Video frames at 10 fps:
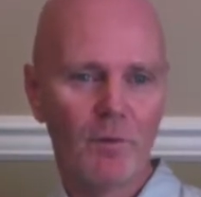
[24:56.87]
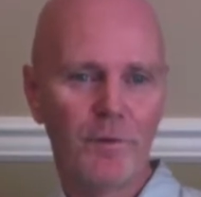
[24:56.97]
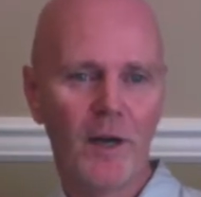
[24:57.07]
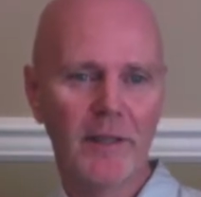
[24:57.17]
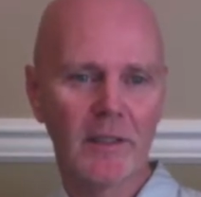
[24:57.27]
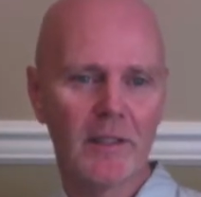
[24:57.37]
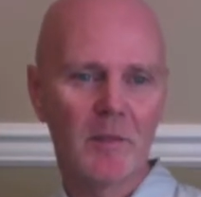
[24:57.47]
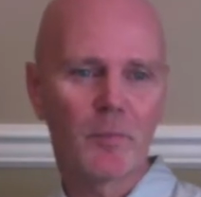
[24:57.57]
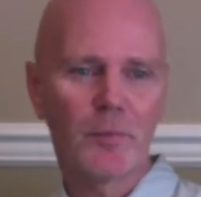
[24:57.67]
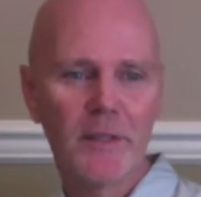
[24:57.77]
finally,
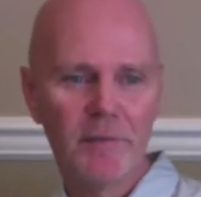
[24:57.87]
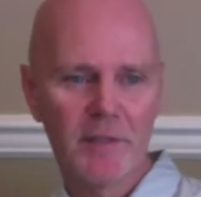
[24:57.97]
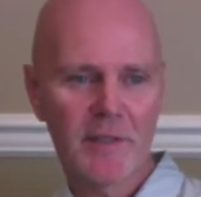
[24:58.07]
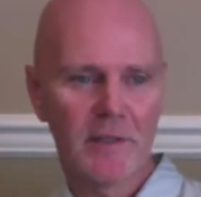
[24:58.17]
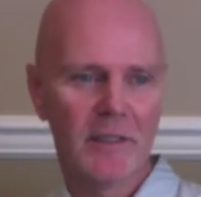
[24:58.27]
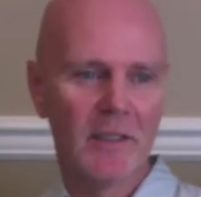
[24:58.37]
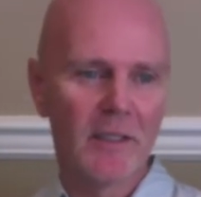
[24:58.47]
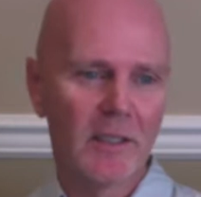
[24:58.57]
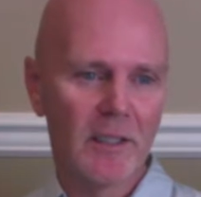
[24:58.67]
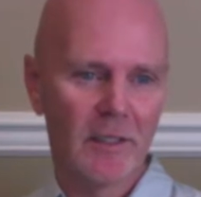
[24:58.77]
previously,
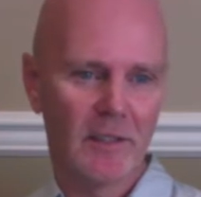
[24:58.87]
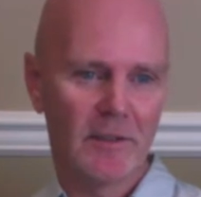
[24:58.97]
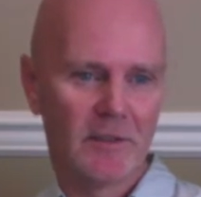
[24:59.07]
earlier.